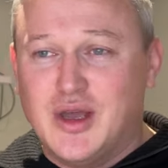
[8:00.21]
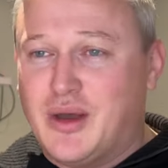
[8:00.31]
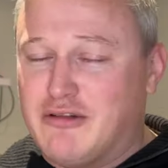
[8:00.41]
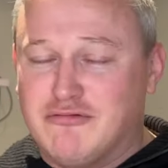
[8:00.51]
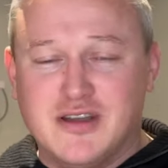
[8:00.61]

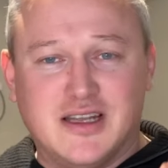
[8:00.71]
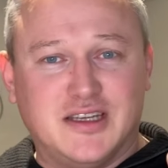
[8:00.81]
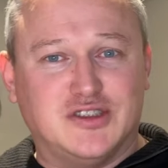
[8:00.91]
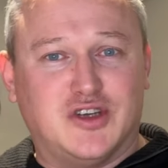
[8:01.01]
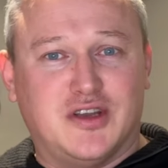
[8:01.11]
I really
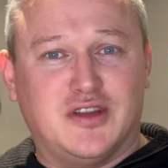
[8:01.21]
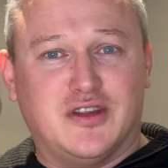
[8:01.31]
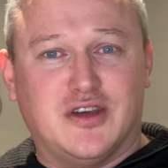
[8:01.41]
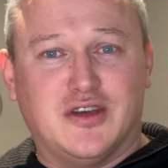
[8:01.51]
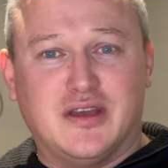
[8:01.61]
enjoyed it
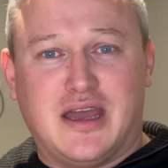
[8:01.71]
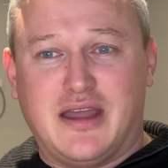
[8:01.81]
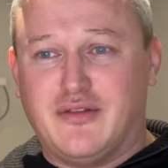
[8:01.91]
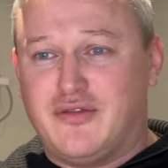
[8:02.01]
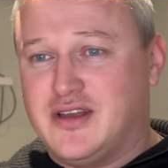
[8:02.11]
though. I
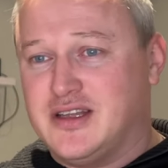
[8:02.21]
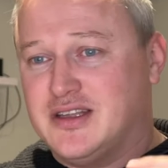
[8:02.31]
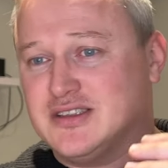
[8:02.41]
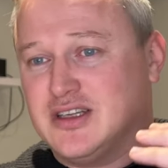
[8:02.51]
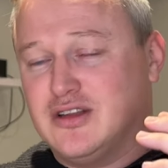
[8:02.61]
have a feeling
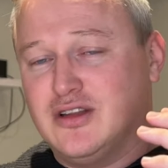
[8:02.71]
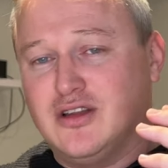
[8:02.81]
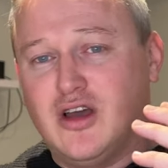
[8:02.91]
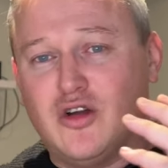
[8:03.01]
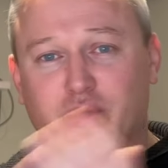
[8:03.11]
there's a
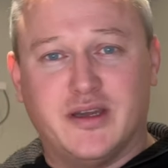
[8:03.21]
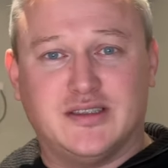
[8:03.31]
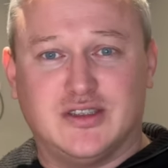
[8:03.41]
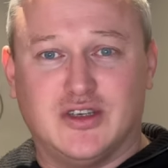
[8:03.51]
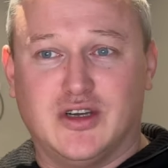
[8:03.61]
long way
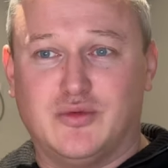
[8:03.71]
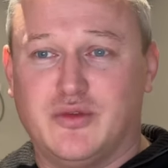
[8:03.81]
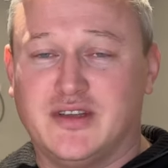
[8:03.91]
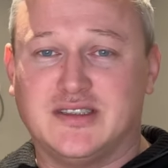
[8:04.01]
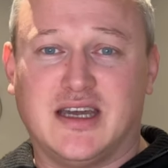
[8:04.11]
to go
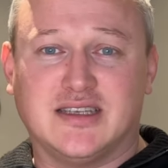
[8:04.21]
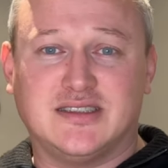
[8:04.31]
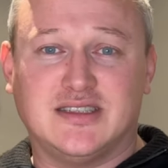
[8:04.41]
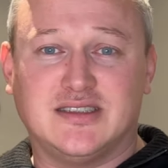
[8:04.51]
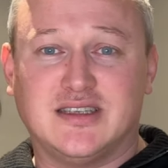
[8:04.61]
with this
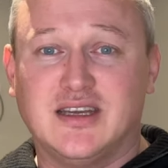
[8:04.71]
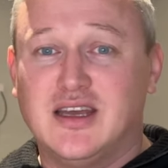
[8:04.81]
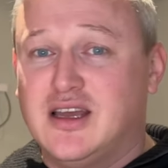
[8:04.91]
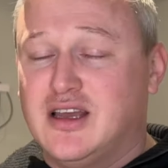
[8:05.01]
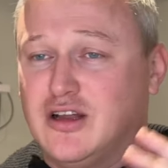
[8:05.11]
artist.
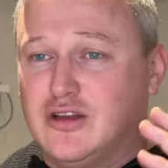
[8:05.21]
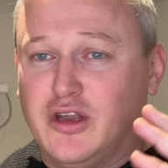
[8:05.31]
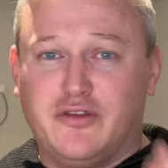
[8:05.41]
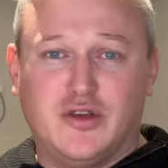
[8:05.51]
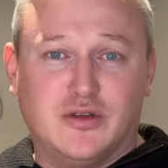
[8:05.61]
A lot
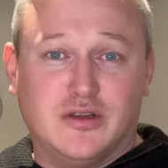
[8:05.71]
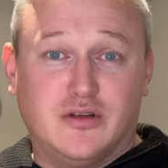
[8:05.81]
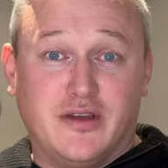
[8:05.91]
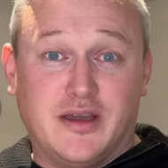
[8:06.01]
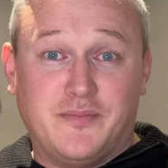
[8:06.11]
of you will
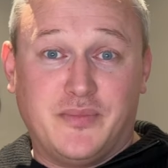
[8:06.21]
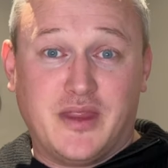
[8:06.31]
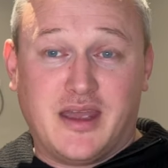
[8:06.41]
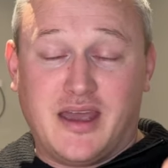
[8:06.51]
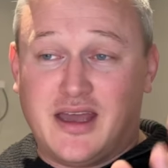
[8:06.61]
love her,
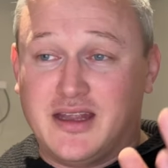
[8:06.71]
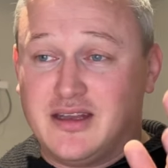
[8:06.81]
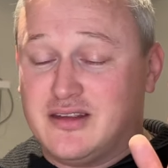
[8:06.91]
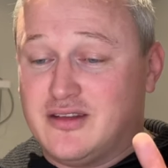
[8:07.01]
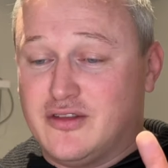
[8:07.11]
and
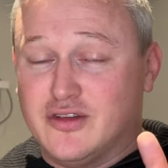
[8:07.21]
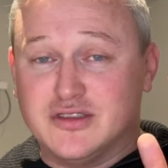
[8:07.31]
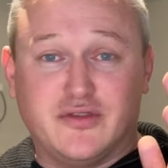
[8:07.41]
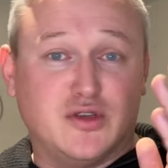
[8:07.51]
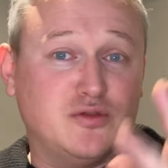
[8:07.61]

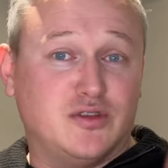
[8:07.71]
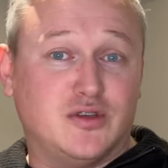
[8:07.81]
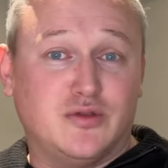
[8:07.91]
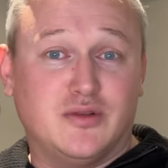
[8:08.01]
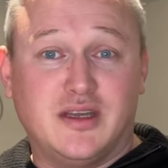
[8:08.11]
those of you who
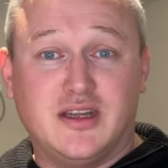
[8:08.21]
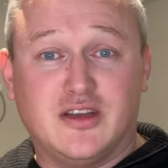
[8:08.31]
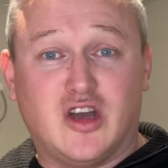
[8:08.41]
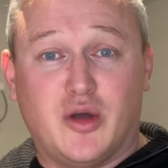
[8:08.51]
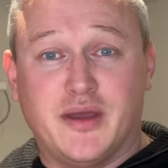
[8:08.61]
do, in the
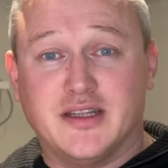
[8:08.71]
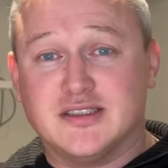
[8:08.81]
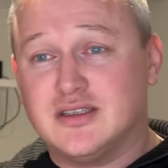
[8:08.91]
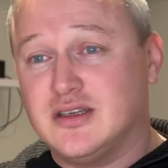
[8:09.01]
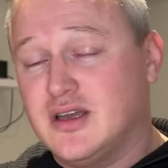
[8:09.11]

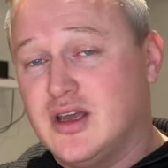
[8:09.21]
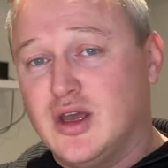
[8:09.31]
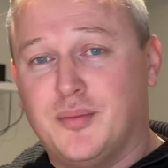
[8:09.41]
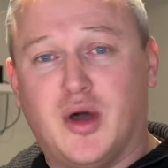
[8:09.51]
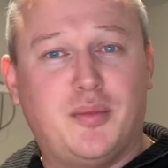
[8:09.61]
comments,
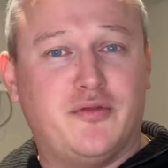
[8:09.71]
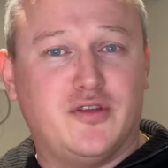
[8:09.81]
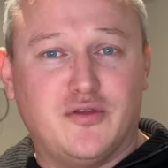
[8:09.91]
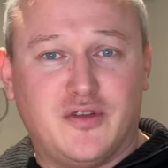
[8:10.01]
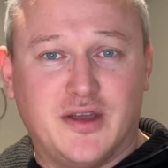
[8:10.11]
pop a
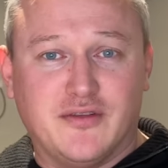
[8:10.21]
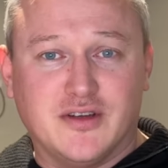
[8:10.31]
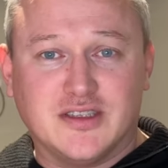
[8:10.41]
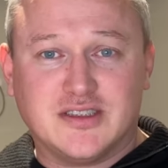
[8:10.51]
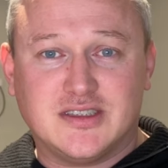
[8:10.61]
few
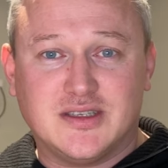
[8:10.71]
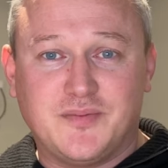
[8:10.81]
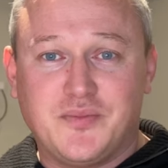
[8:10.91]
favourites,